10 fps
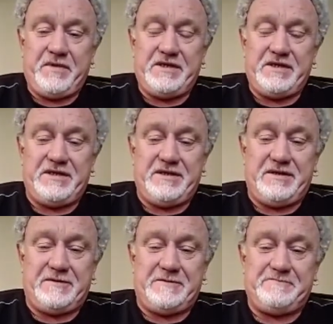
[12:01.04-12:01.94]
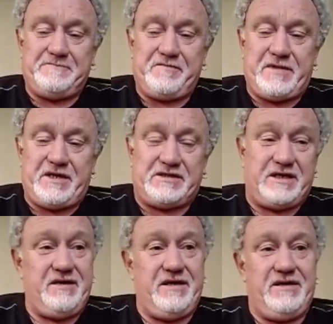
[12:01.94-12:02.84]
So, because
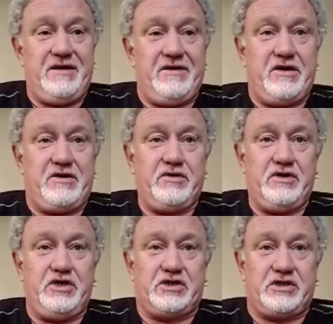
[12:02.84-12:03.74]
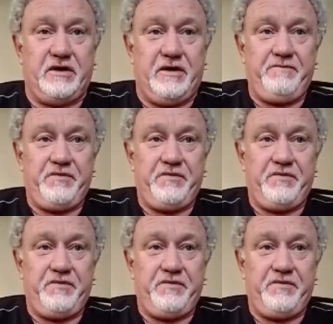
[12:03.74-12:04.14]
you know, you couldn't just